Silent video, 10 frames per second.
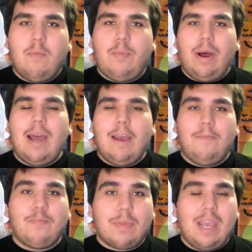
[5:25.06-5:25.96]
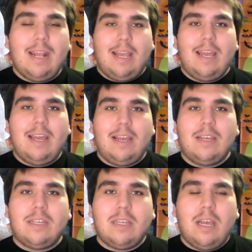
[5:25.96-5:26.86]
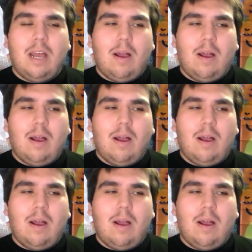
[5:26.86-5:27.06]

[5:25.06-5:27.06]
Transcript: but it is